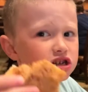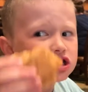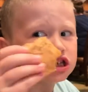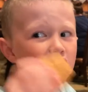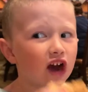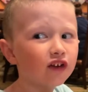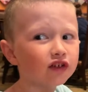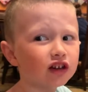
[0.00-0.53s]

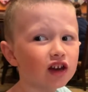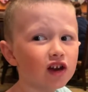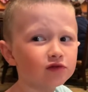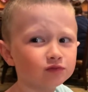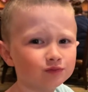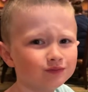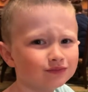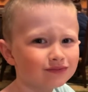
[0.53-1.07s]
jelly.
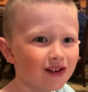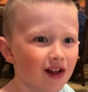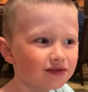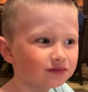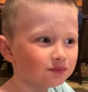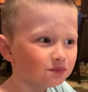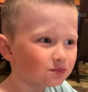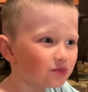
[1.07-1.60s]
Yeah,
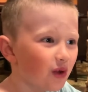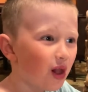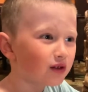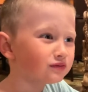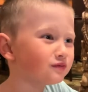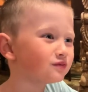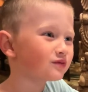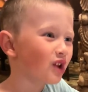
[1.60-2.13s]
it's
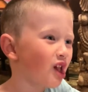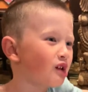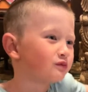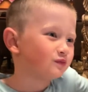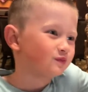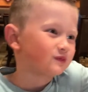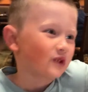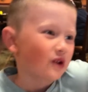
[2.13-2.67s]
delicious, huh?